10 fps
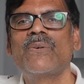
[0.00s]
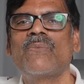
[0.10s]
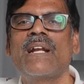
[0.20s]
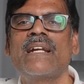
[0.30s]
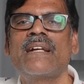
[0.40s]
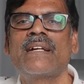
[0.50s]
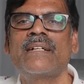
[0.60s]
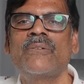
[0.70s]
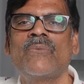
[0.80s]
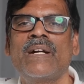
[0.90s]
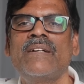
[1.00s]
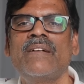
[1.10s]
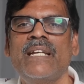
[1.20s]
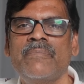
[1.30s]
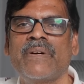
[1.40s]
100,
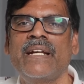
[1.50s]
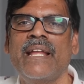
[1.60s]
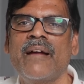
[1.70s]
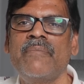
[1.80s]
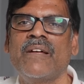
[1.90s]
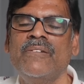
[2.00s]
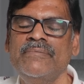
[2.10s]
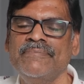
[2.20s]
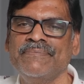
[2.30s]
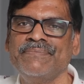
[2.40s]
120 point gap down.